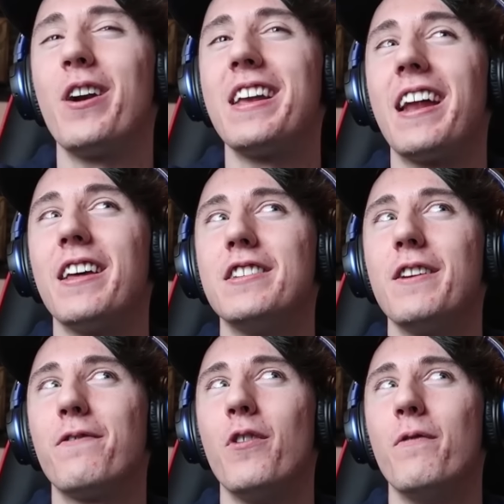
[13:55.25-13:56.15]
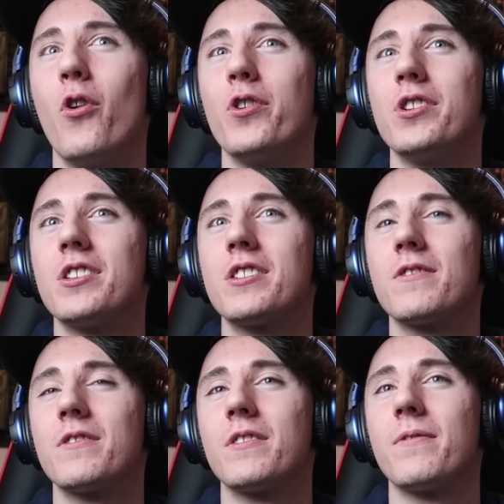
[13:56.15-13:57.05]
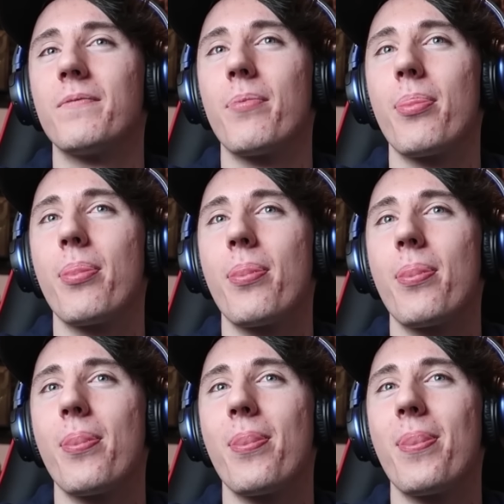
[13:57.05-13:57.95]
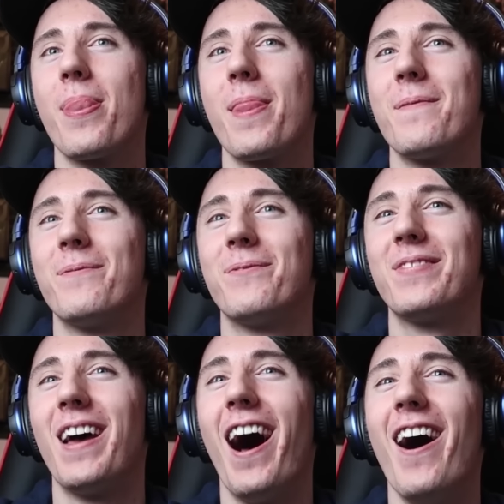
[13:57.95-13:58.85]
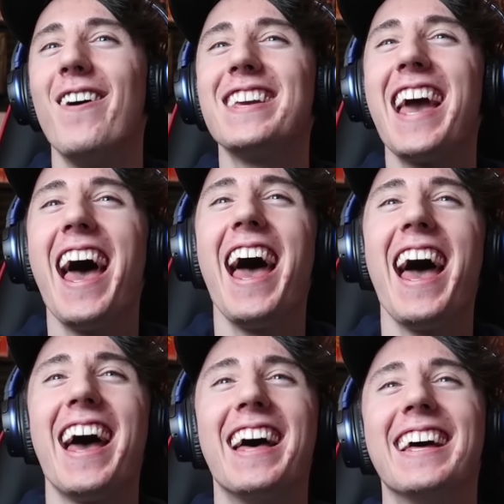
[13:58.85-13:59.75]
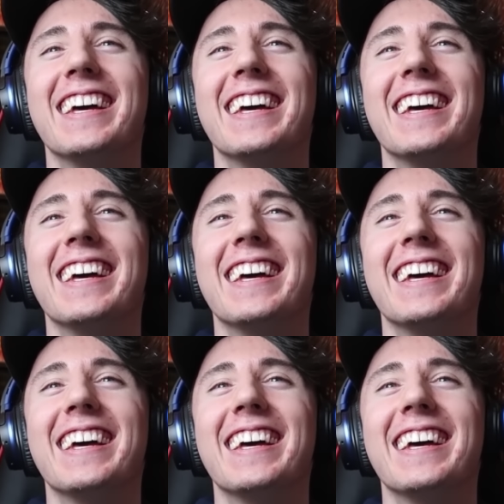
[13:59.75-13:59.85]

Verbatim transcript: Because he was inspired by existing characters with German accents that fit that description.